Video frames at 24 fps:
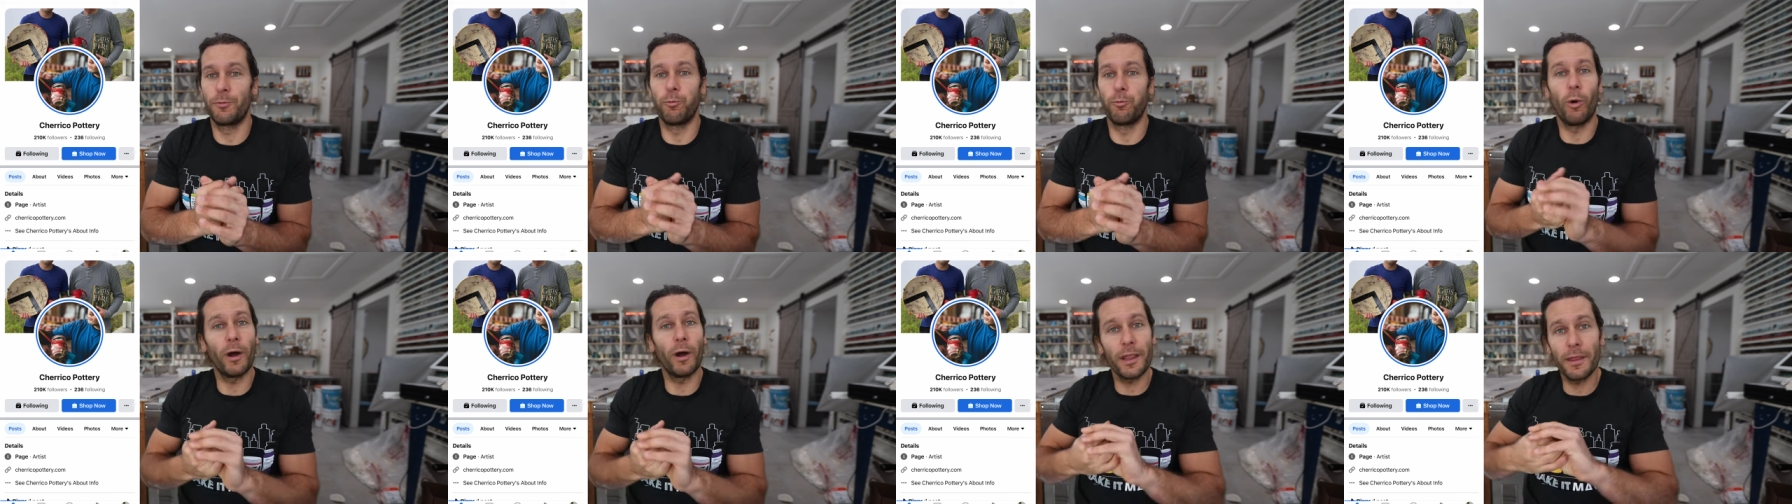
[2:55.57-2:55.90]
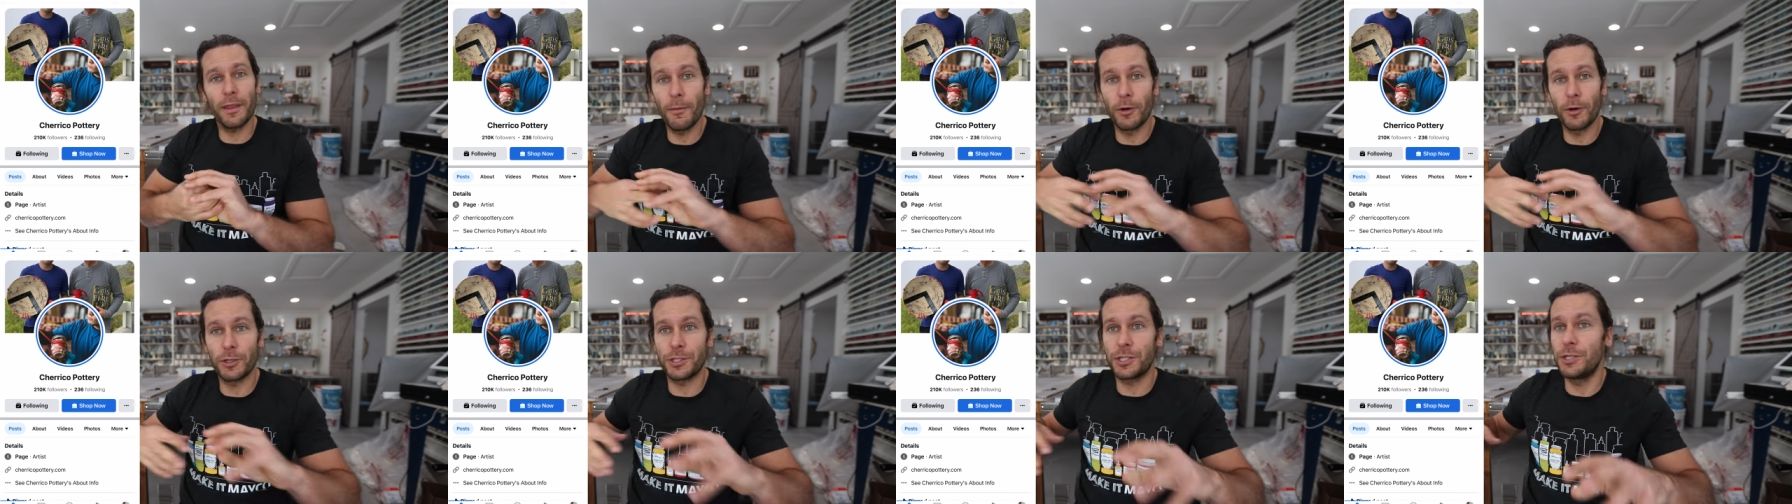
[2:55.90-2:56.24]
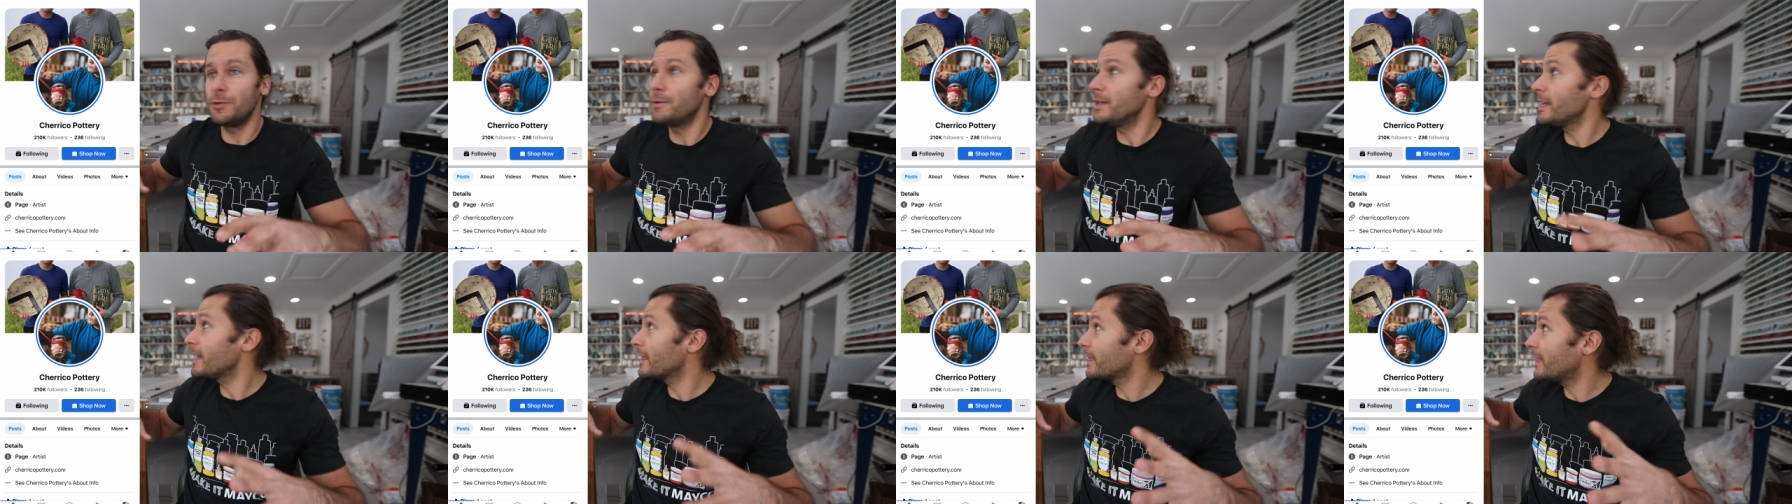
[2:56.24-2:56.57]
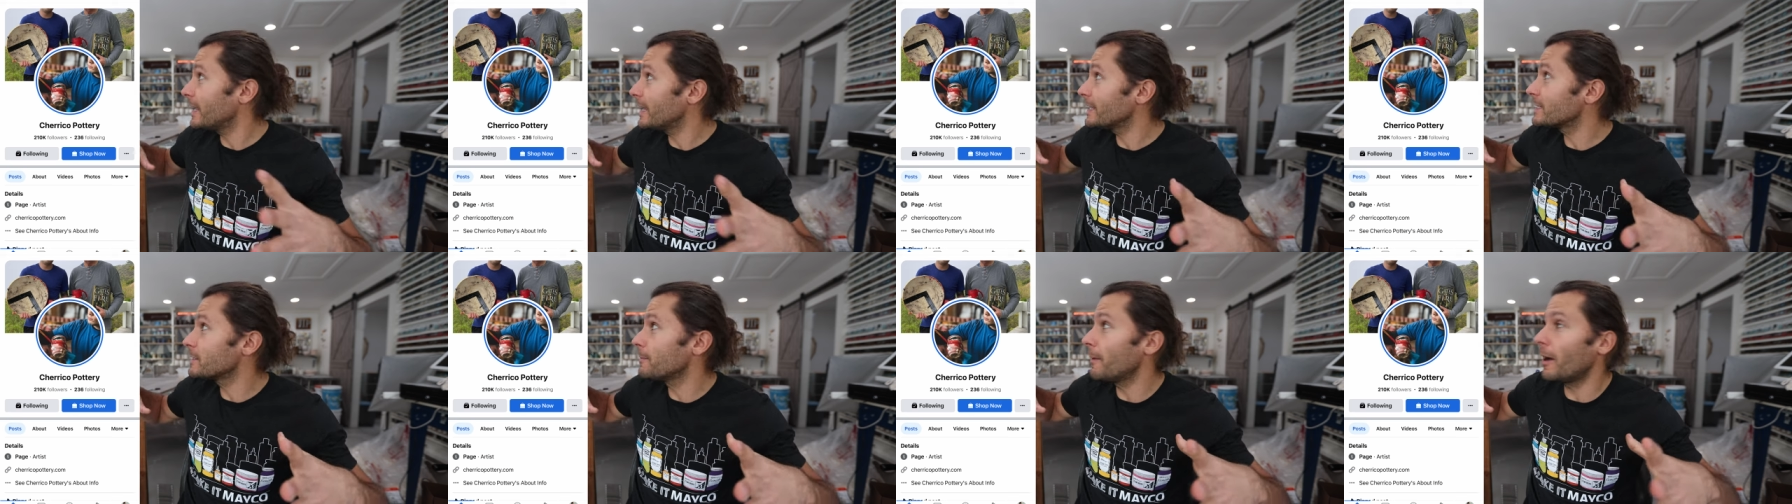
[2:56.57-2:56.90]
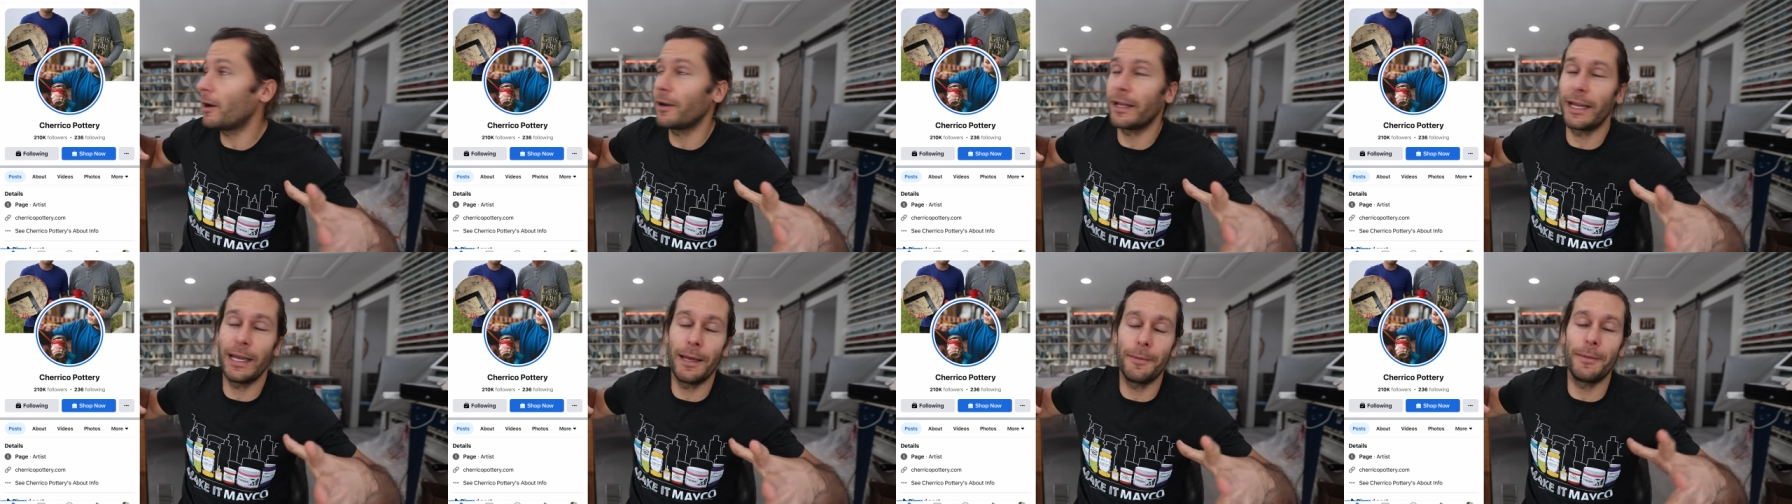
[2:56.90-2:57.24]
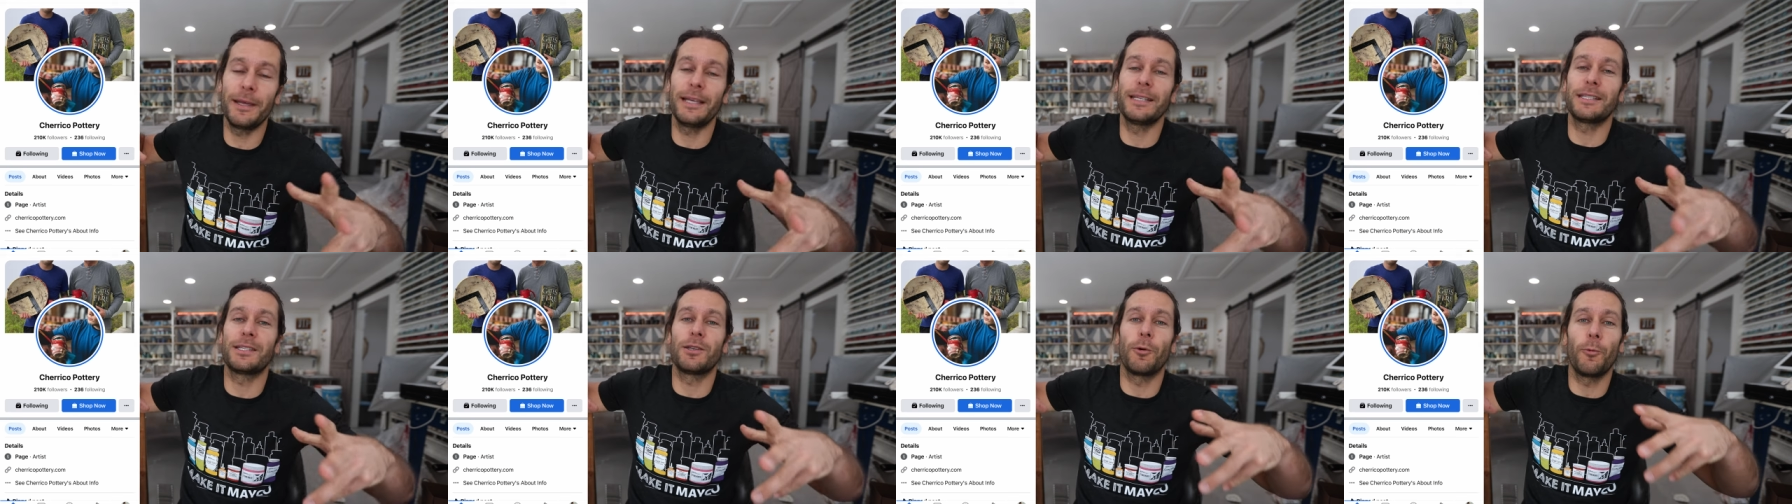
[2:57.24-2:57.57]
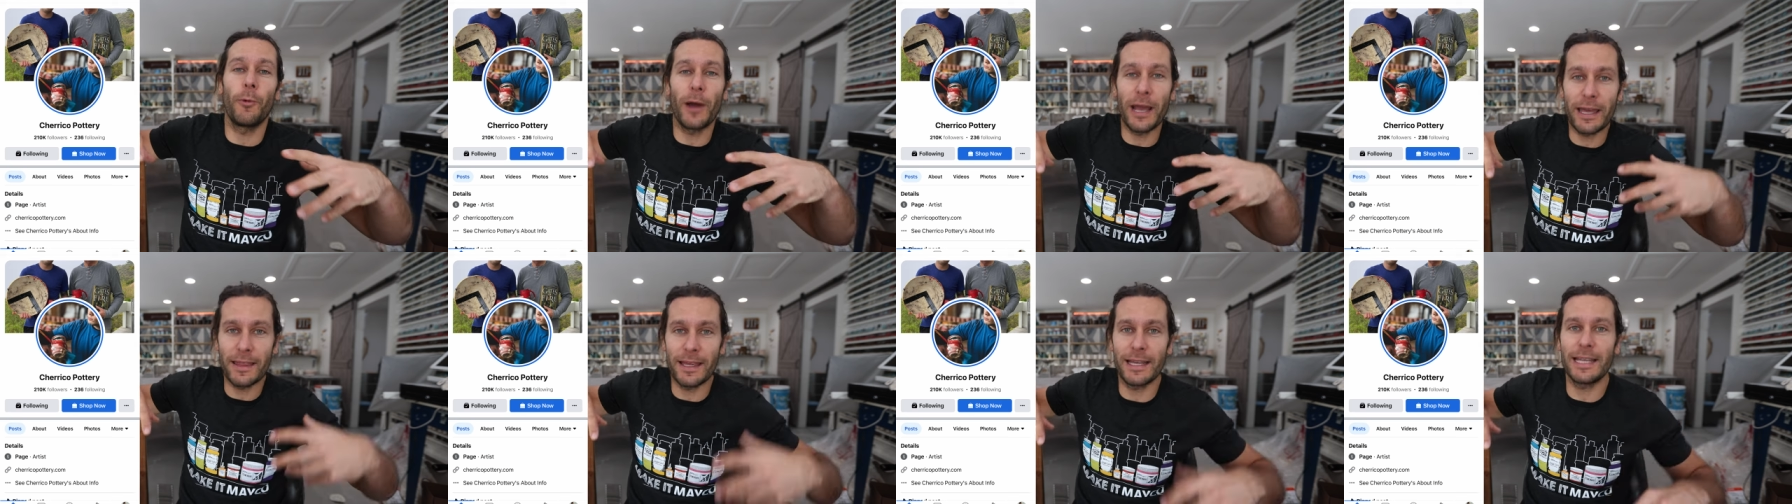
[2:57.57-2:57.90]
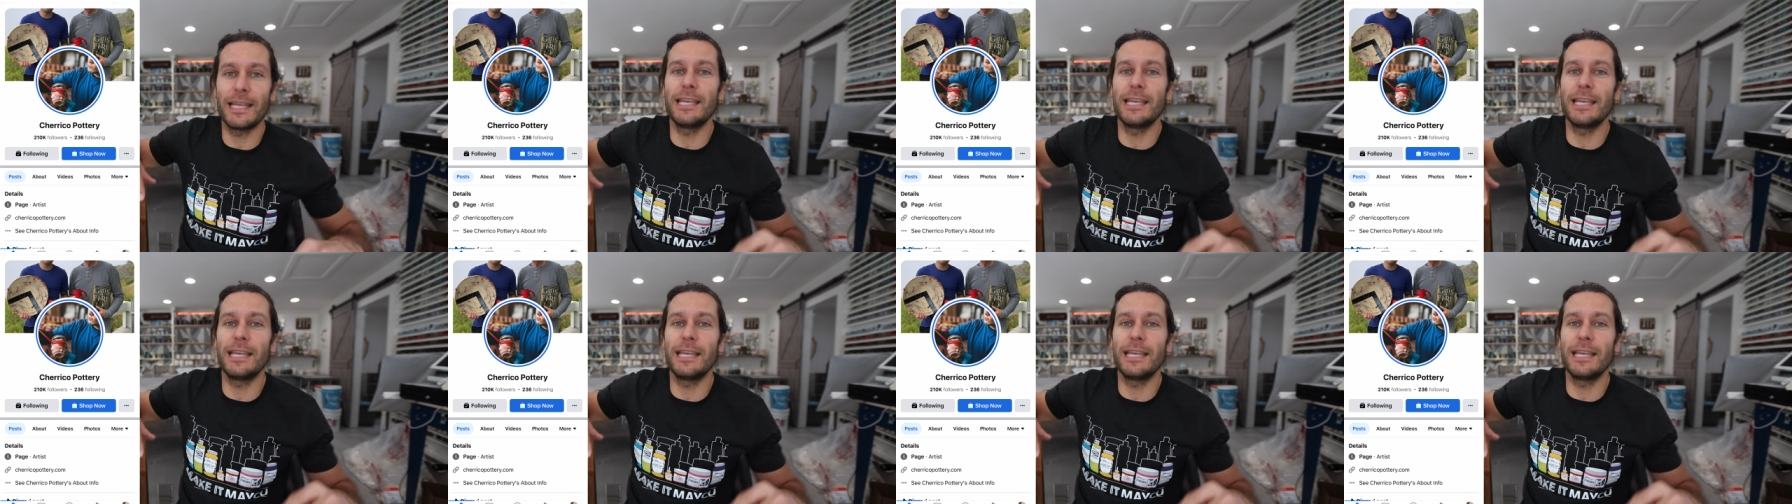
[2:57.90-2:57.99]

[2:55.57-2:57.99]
One of the most unique things about him is the way that